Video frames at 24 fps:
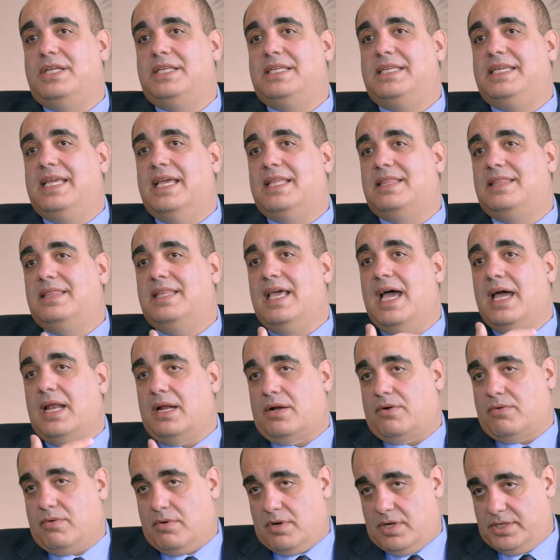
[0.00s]
can get that
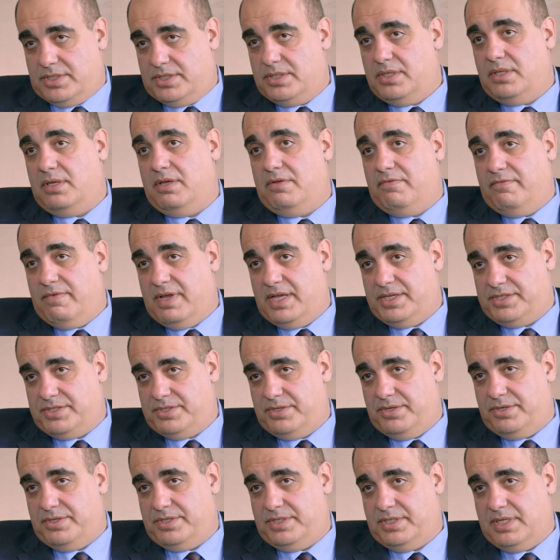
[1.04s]
across to the
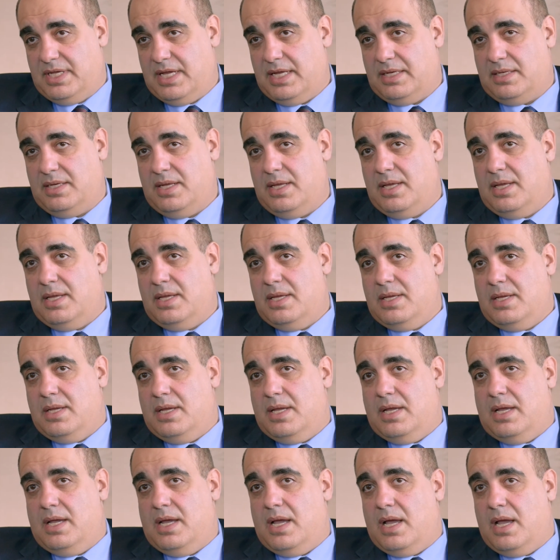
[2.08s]
investors, that
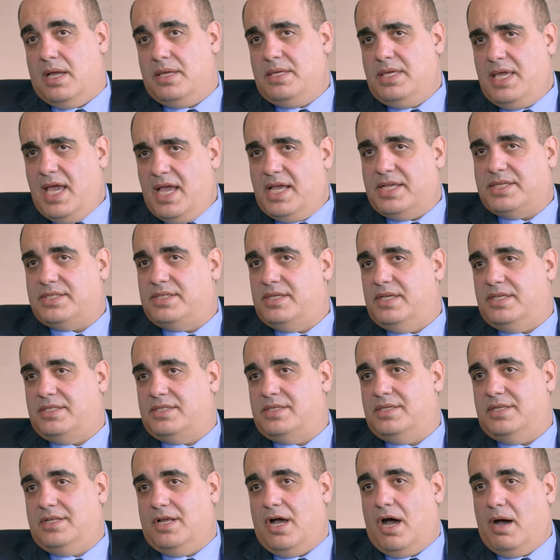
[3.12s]
yes,
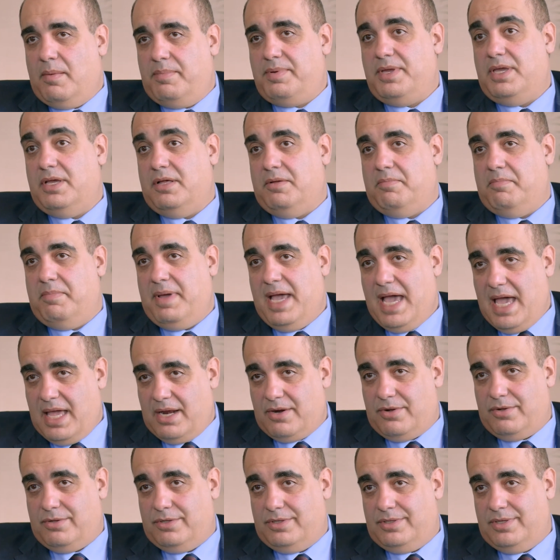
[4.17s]
it's an uphill
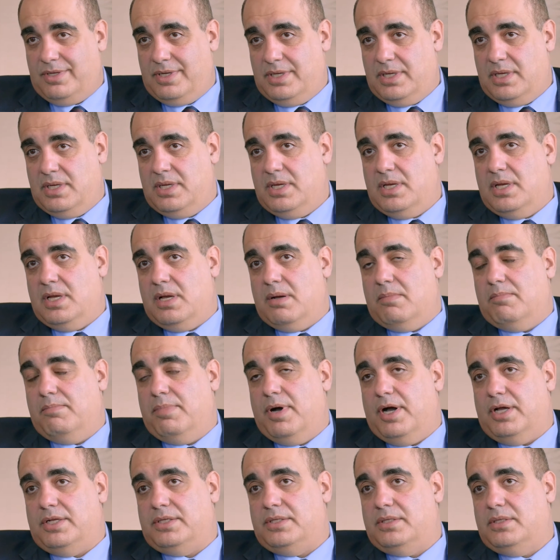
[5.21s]
battle,
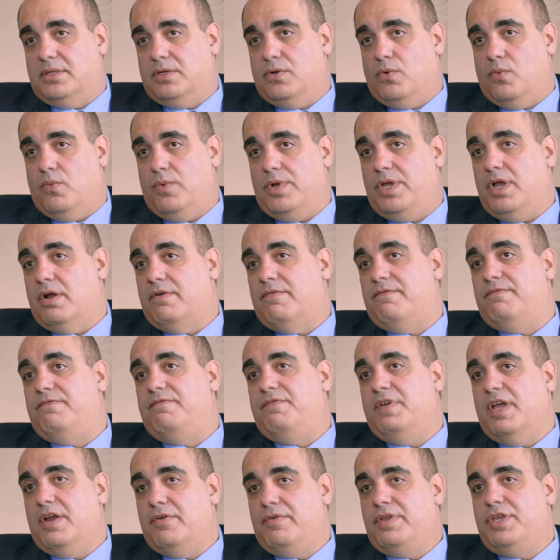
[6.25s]
but we are
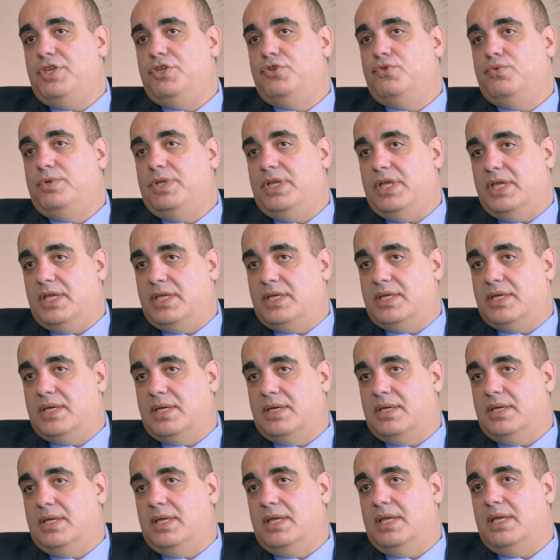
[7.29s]
very unique
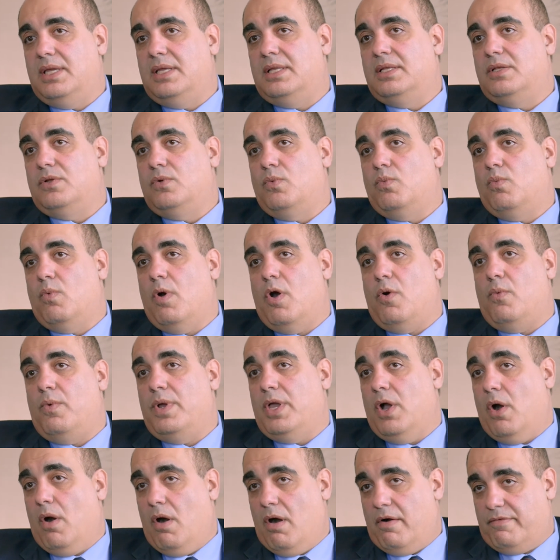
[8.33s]
in what
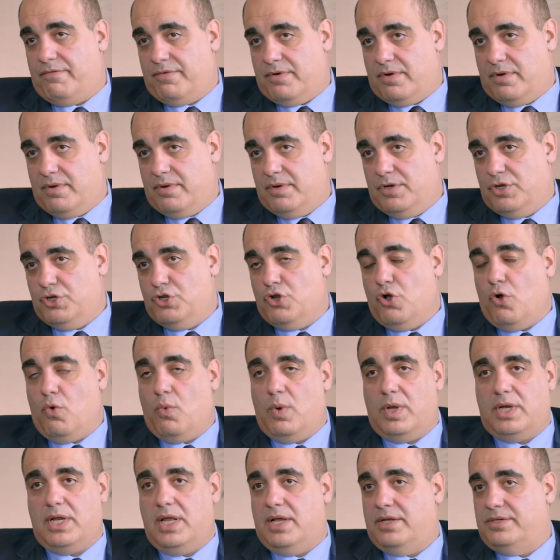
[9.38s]
we offer. No
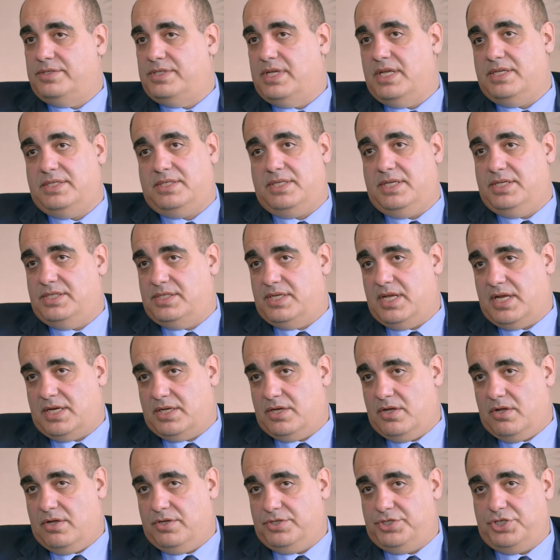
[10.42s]
one else has this
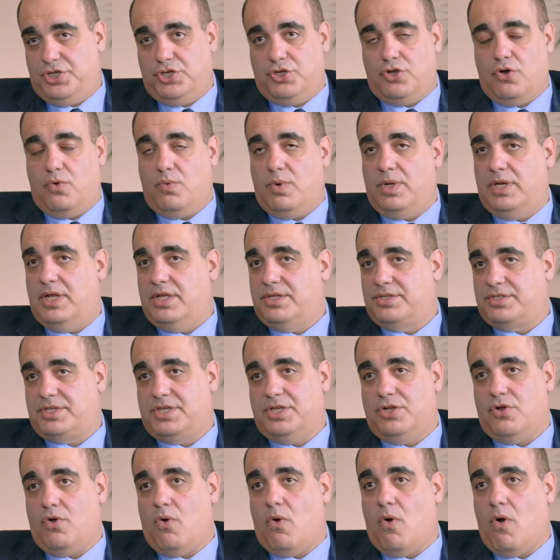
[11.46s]
technology. No one else
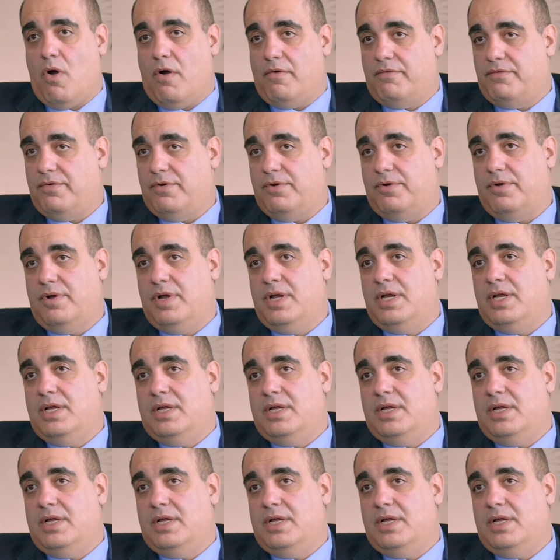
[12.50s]
can offer